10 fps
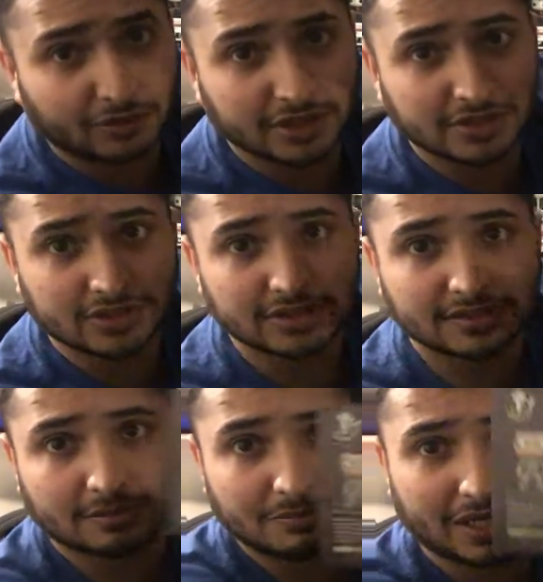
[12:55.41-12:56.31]
Rangers
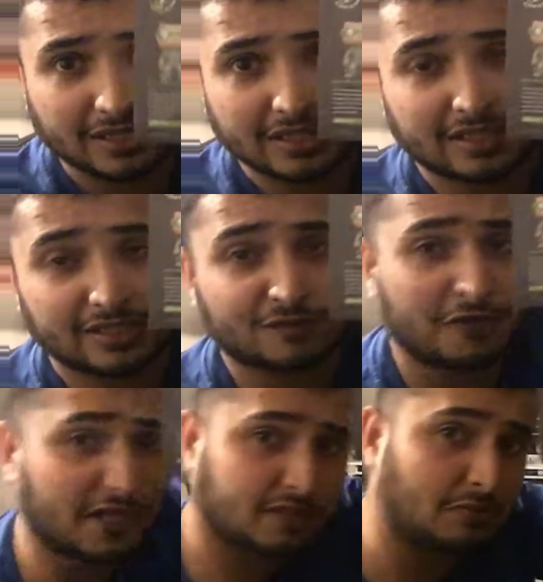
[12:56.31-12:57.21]
blanket, that's
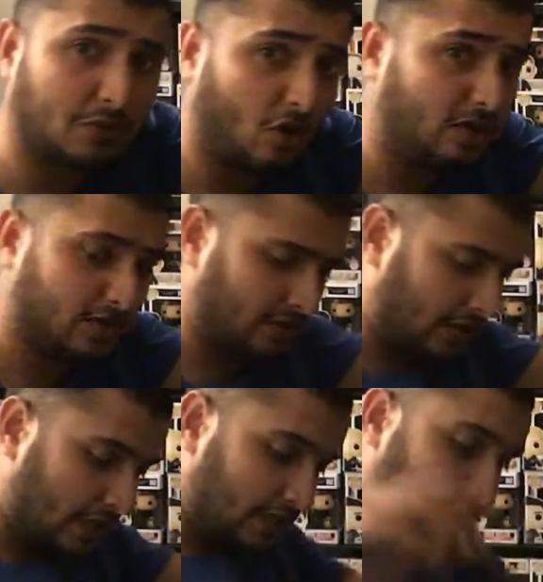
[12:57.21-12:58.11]
first to market.
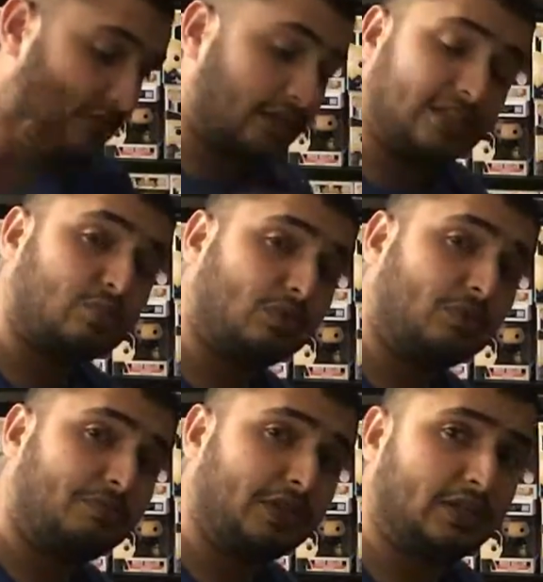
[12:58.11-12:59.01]
So this will
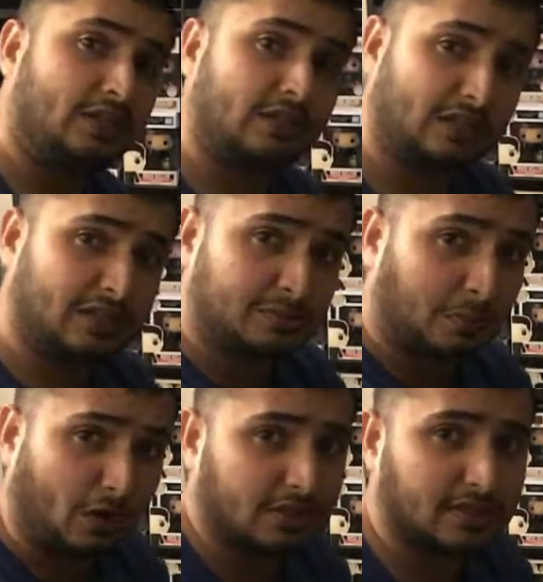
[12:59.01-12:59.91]
be, these
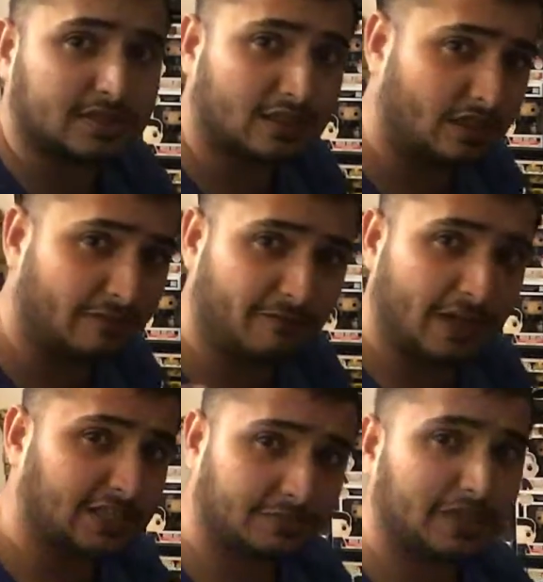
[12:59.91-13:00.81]
boxes are the
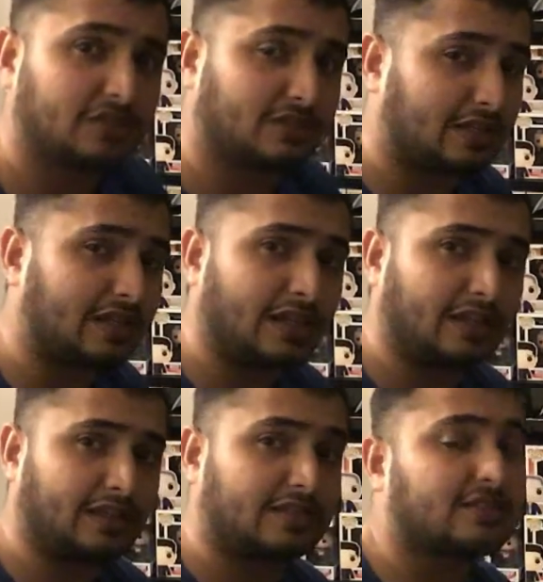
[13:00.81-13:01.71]
first place you can
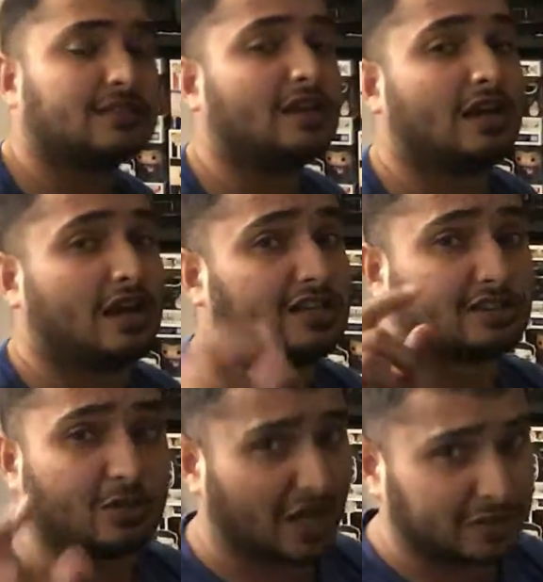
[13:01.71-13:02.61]
get this.
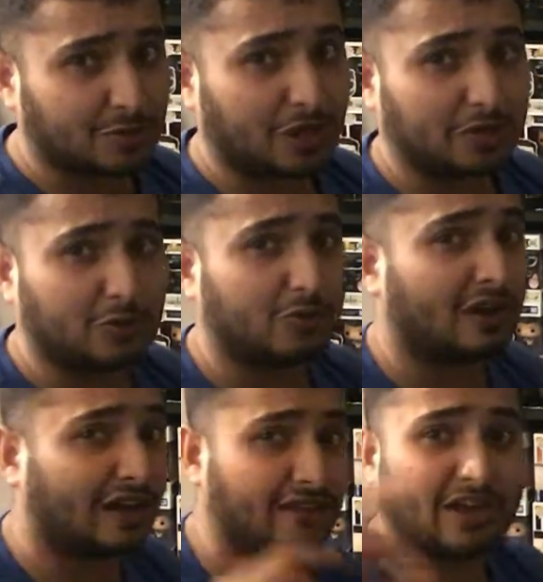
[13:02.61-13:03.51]
So that's quite cool,
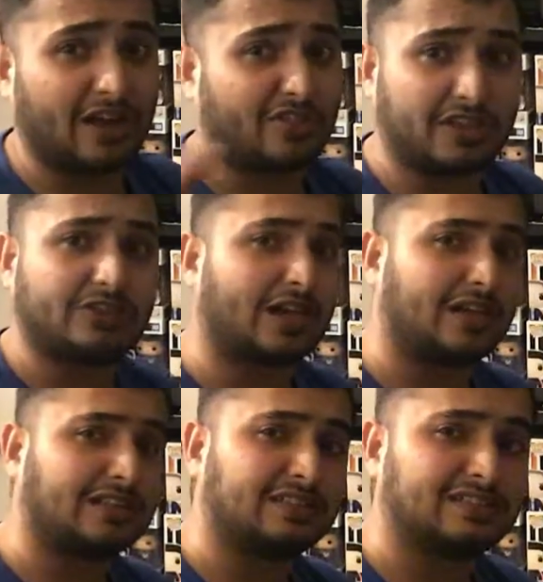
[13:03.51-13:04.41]
and I think that
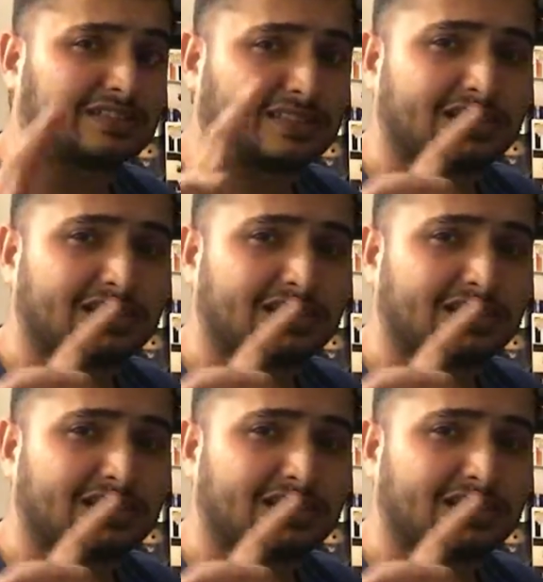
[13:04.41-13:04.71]
is